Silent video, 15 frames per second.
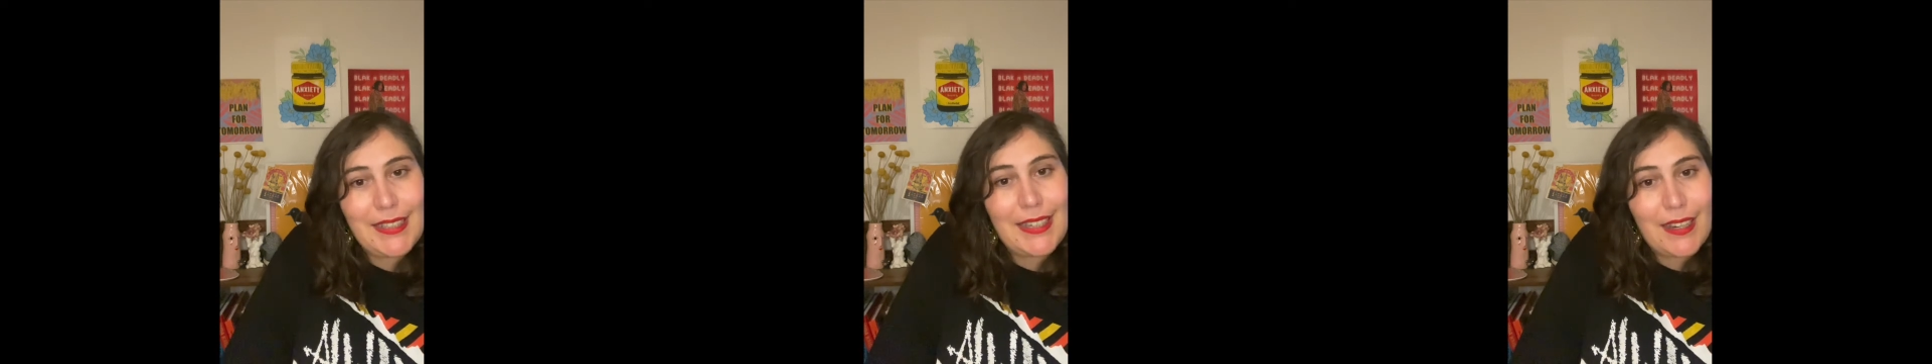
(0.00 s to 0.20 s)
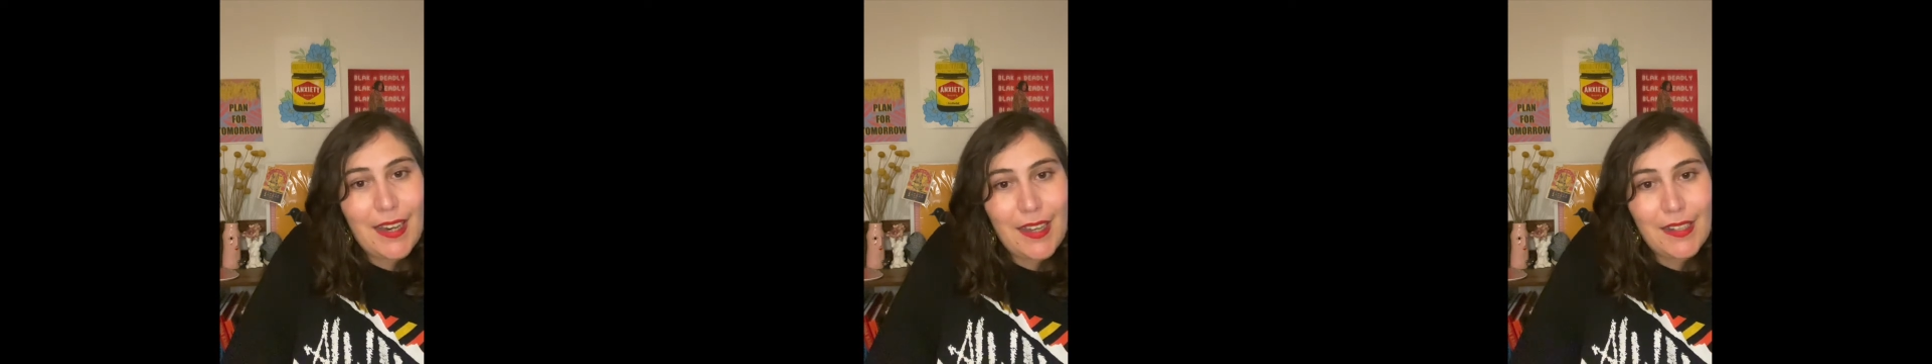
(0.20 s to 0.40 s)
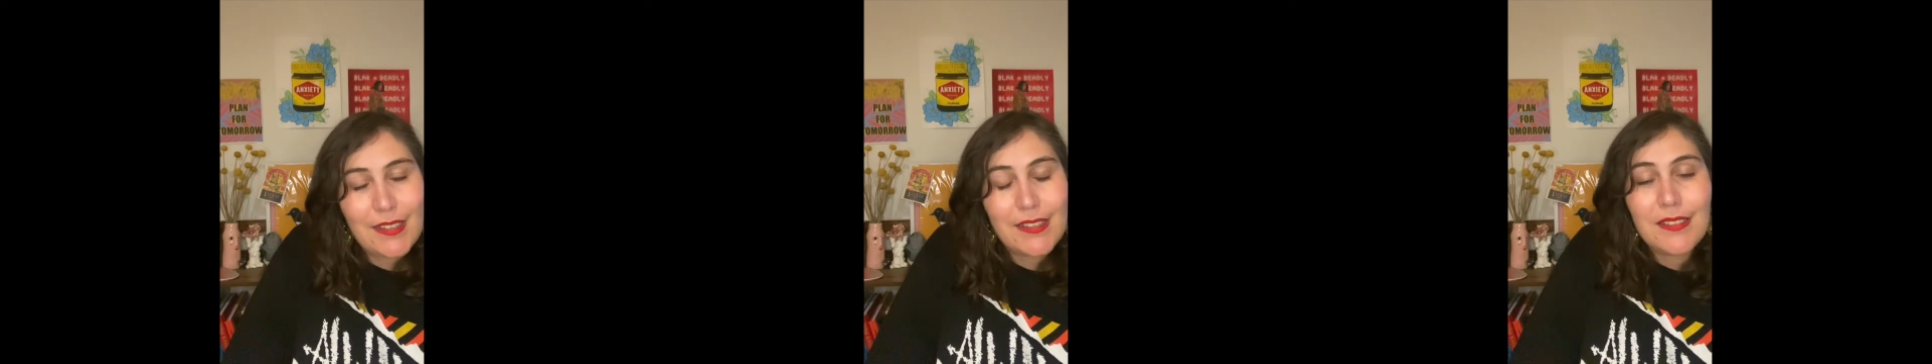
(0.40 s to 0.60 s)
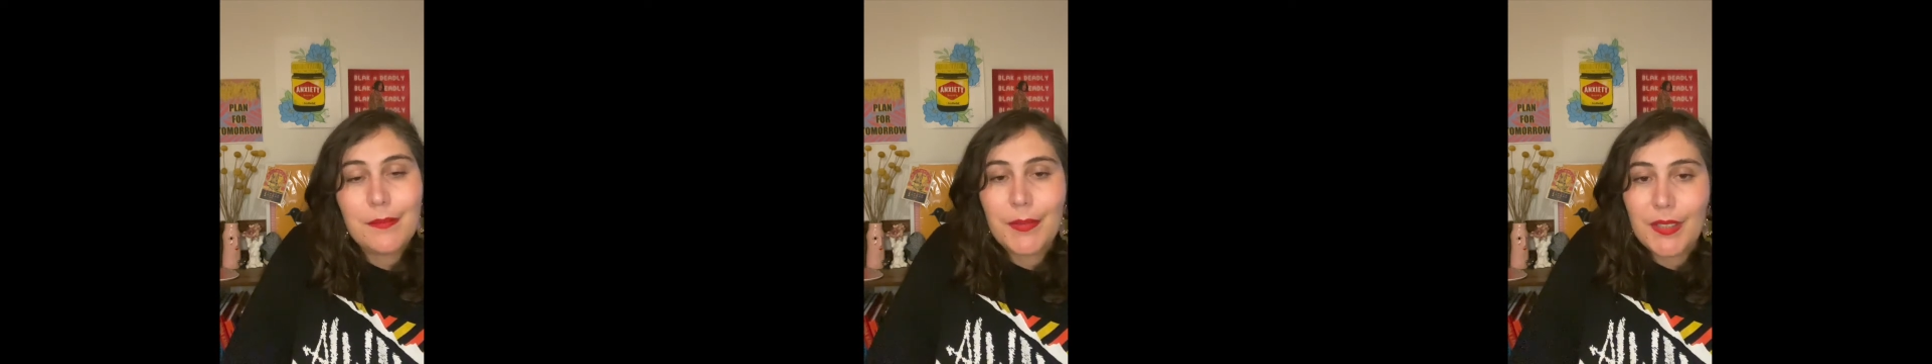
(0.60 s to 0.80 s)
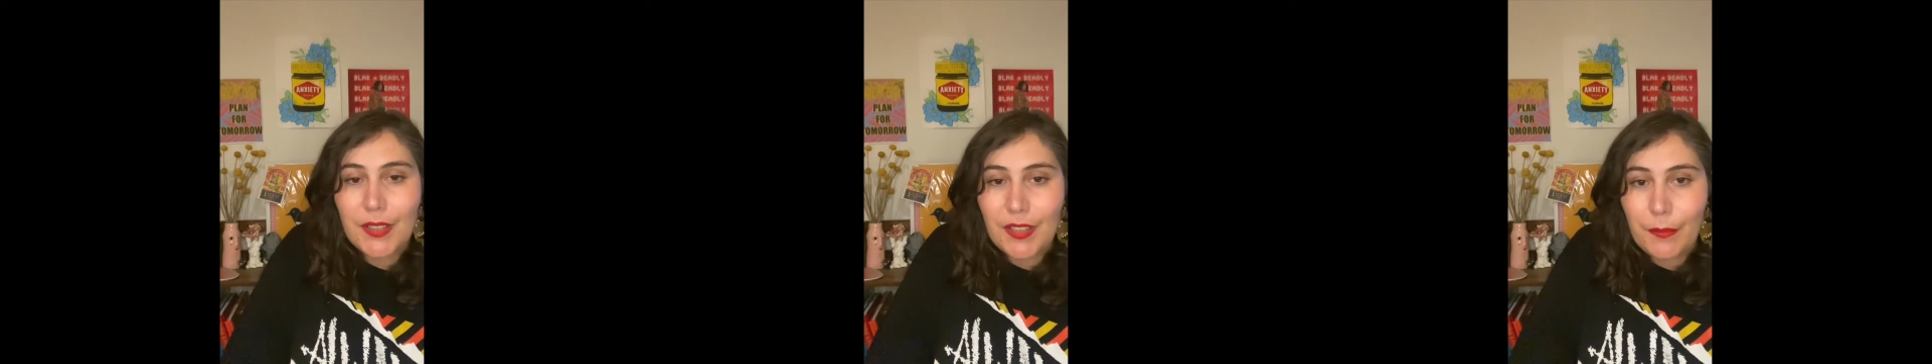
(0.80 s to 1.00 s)
artists
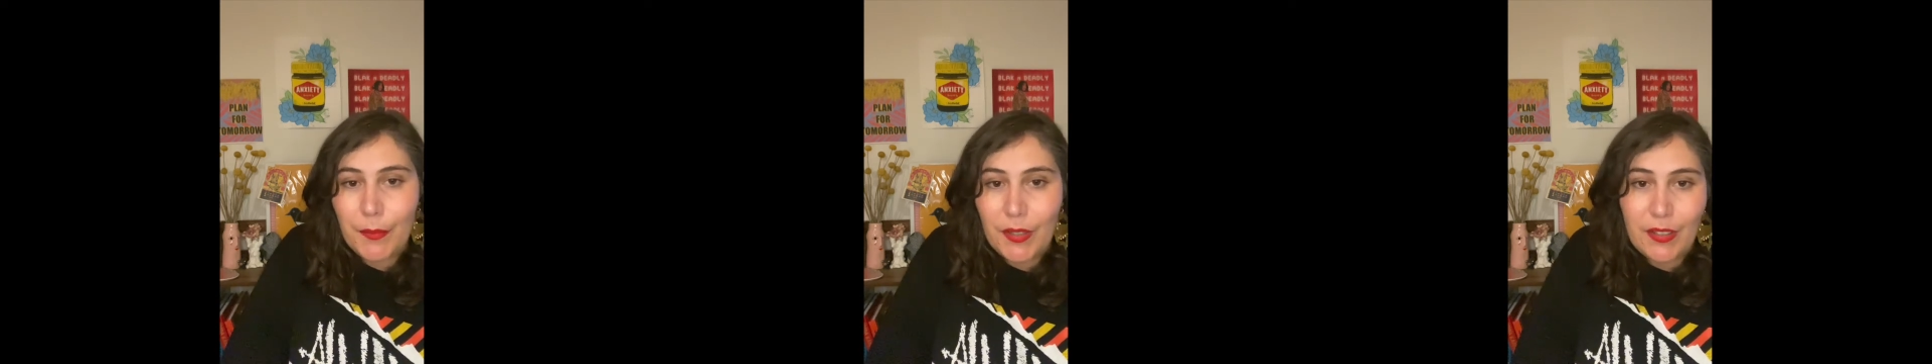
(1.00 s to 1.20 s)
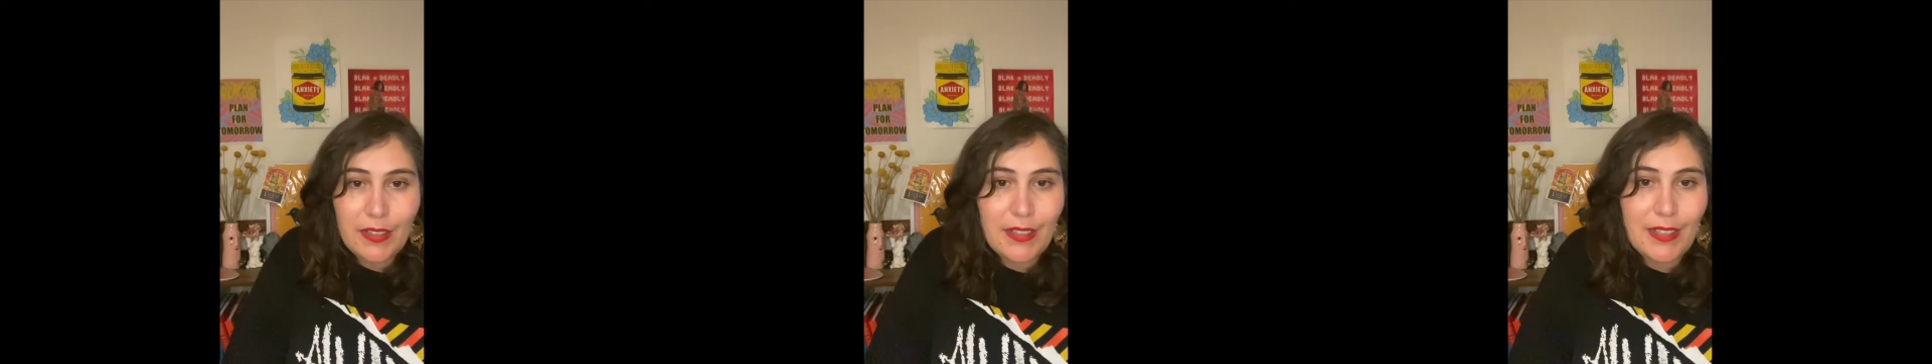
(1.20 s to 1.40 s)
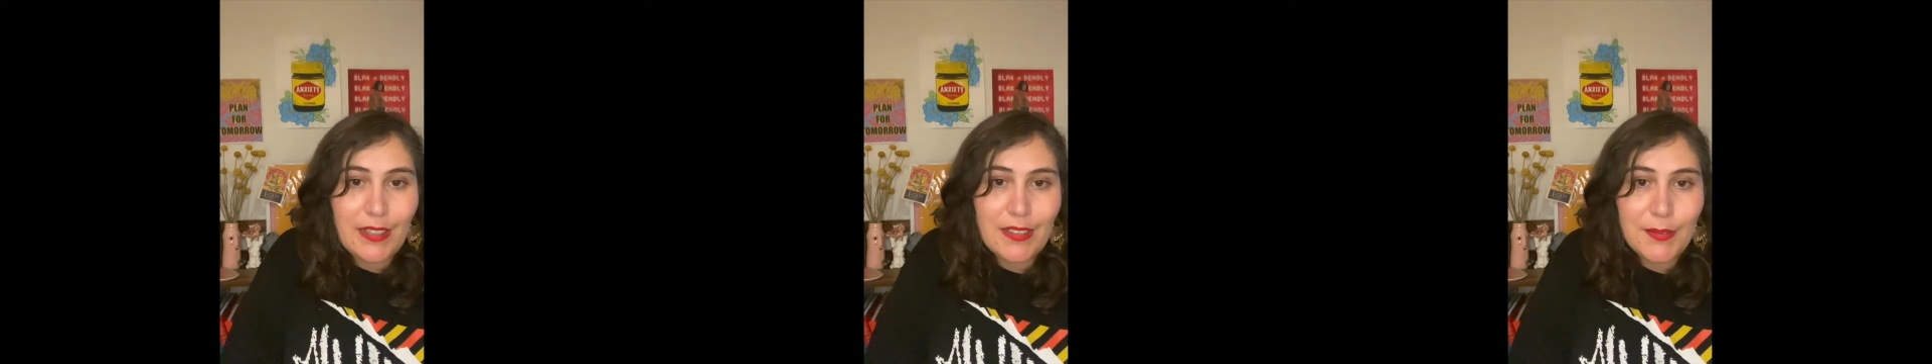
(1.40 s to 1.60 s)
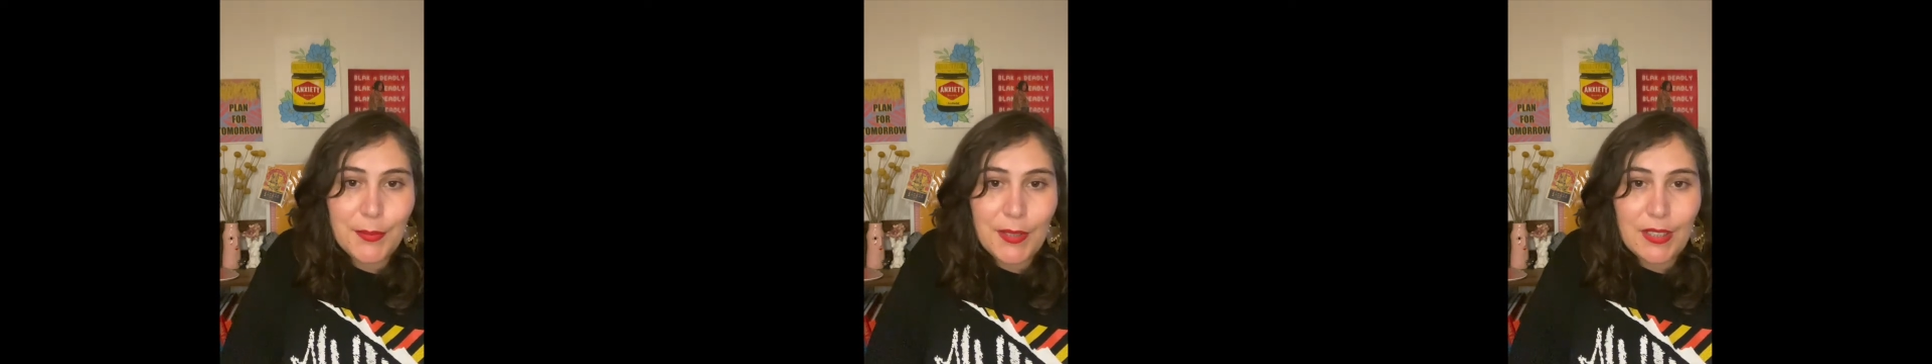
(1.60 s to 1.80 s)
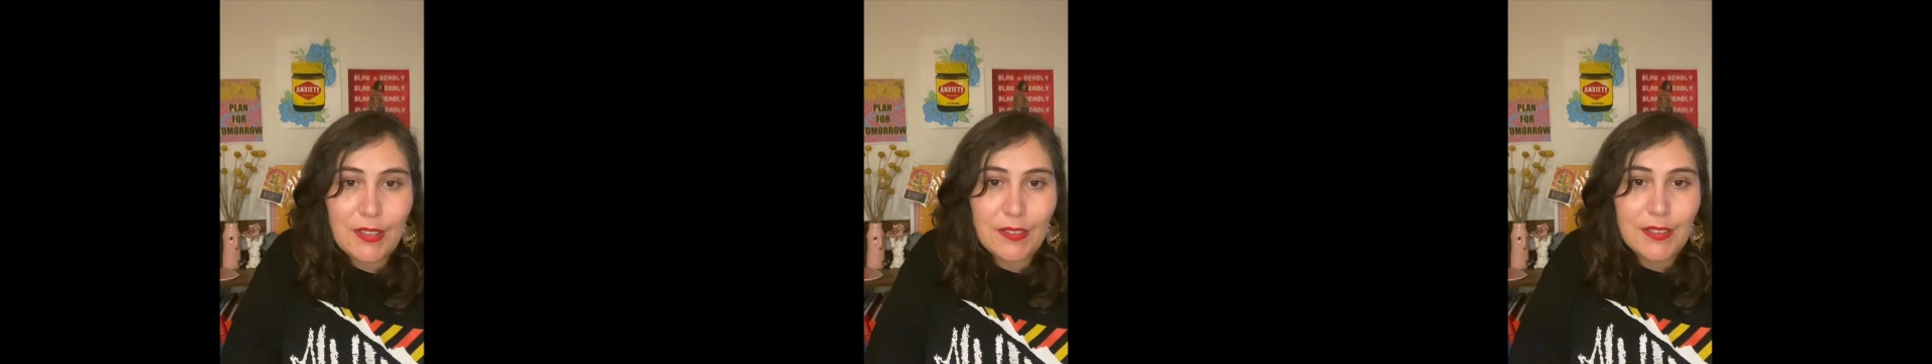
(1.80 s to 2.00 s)
but community as
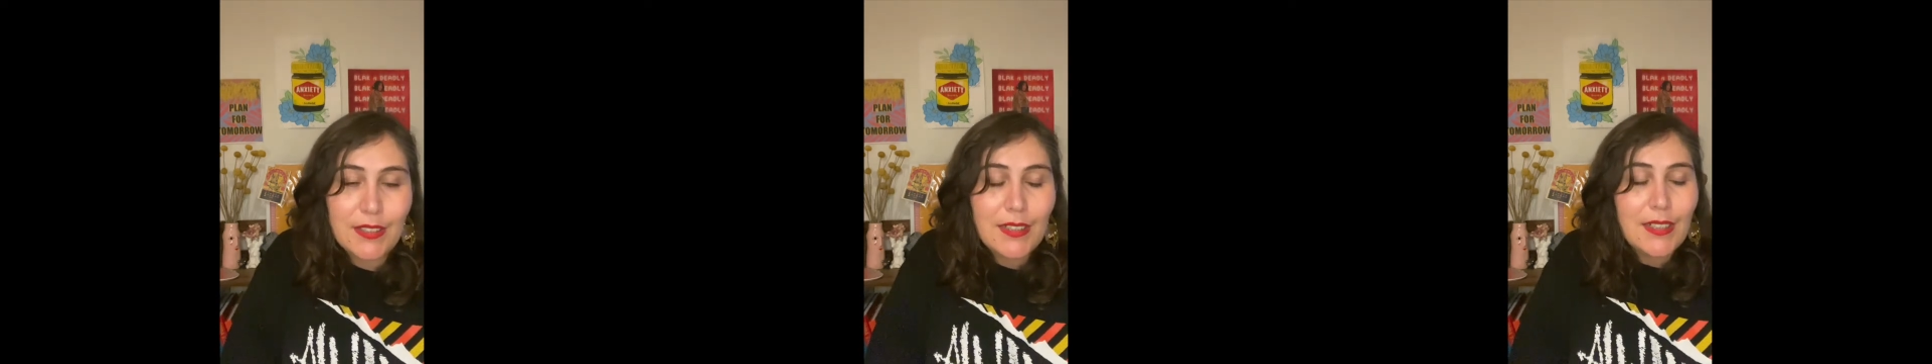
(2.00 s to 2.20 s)
well.